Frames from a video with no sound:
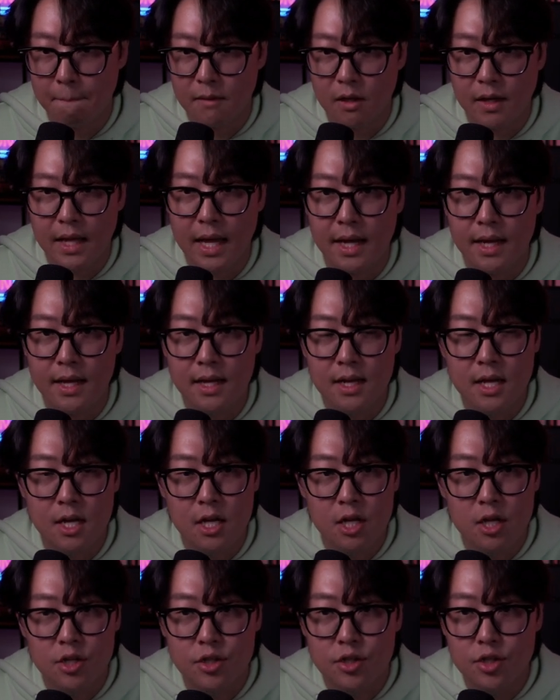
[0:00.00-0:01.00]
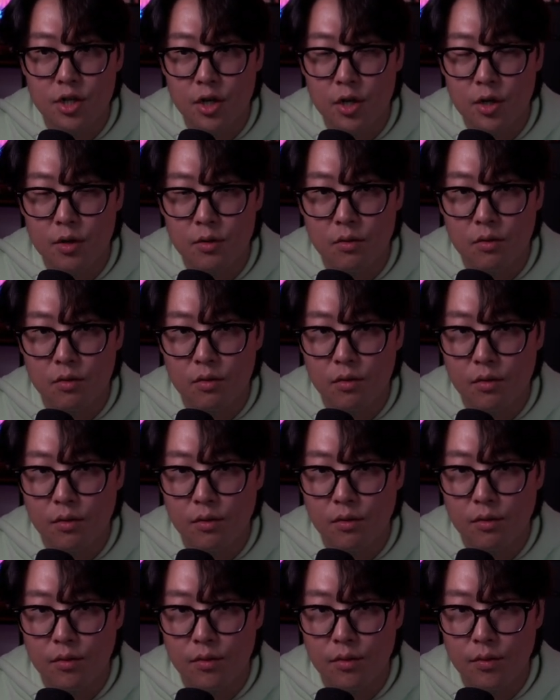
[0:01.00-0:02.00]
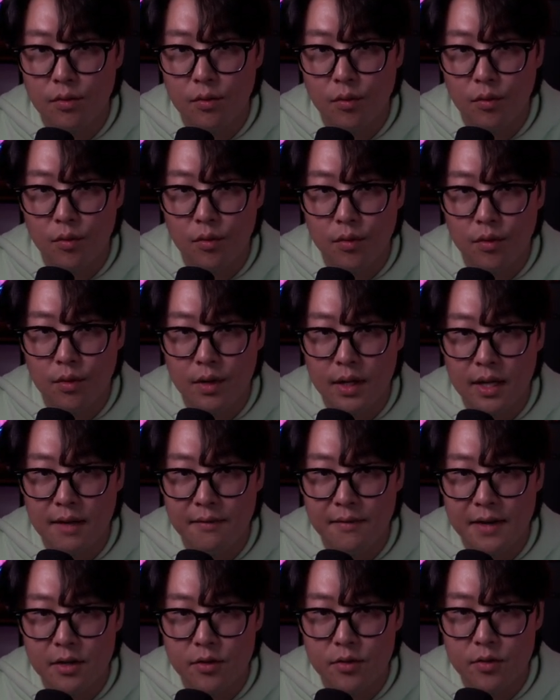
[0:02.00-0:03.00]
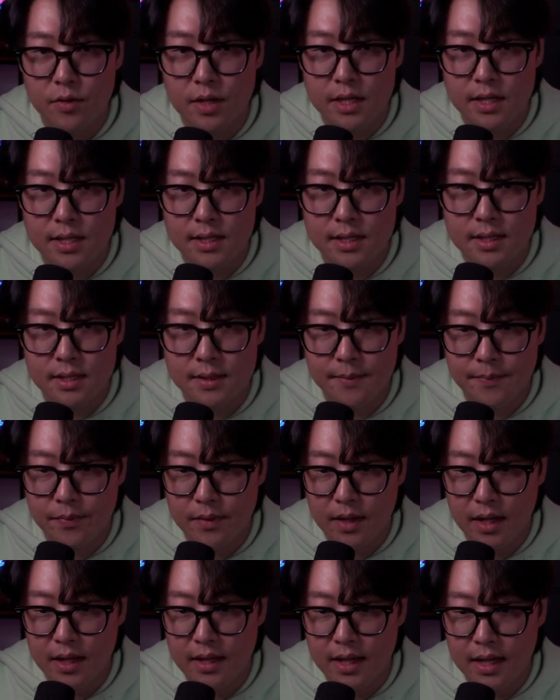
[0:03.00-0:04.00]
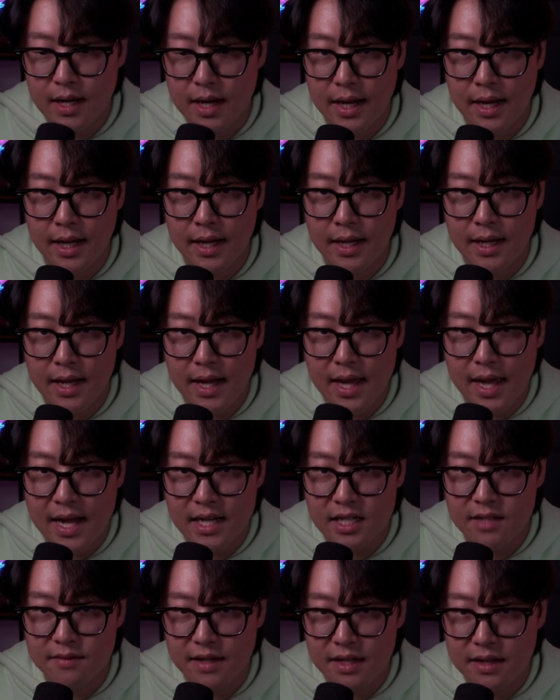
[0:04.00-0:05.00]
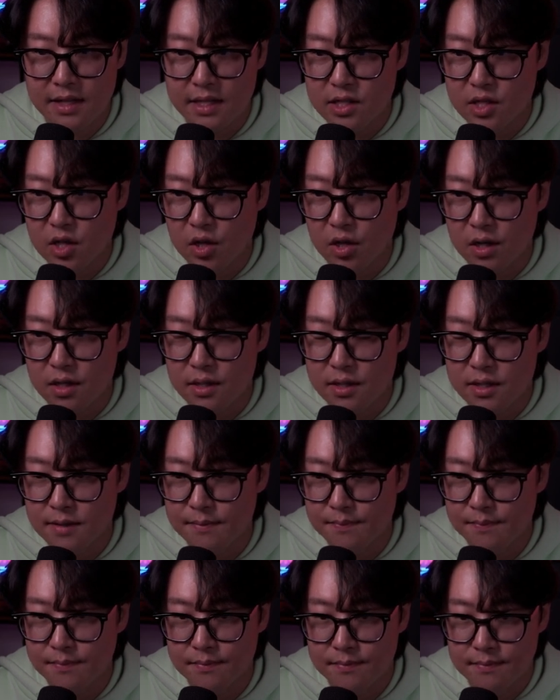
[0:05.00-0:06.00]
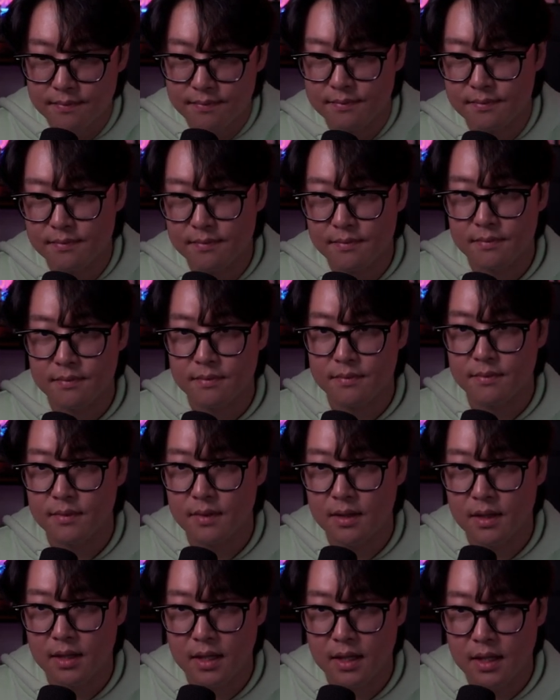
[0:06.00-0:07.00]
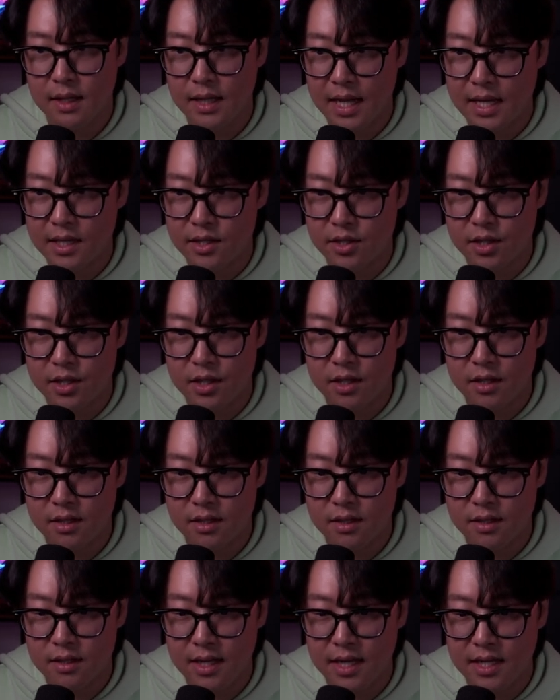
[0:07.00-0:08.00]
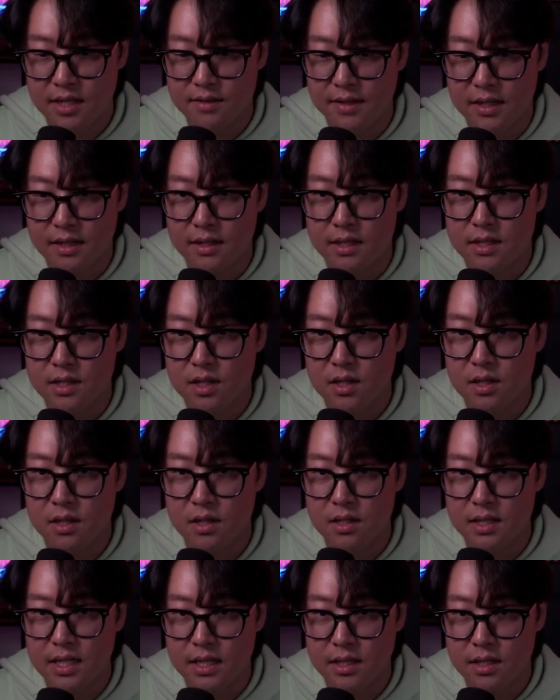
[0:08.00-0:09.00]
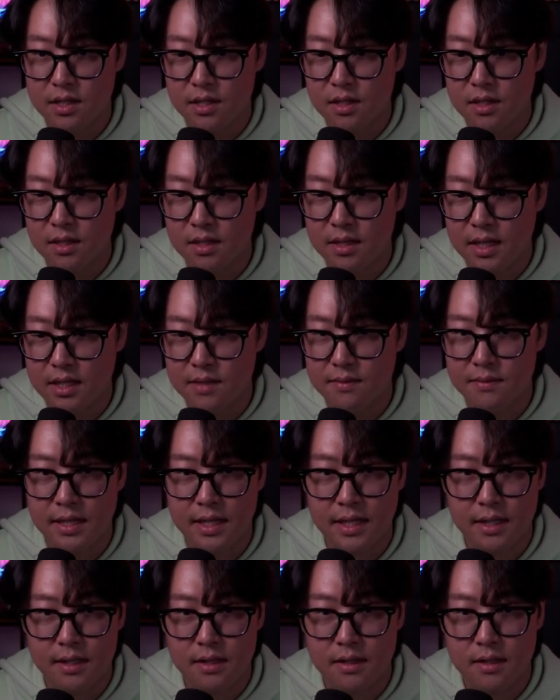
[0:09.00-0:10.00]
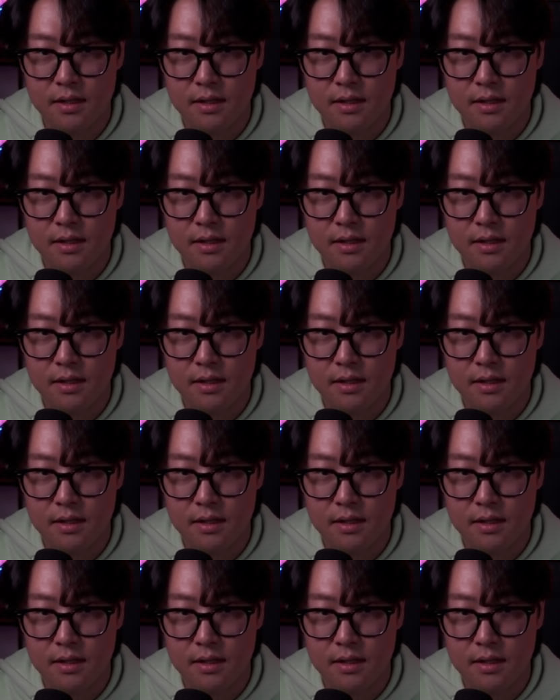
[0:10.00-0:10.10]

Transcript: Okay, so if I do this, and then I activate these cards, and turn, activate these cards, and turn, activate,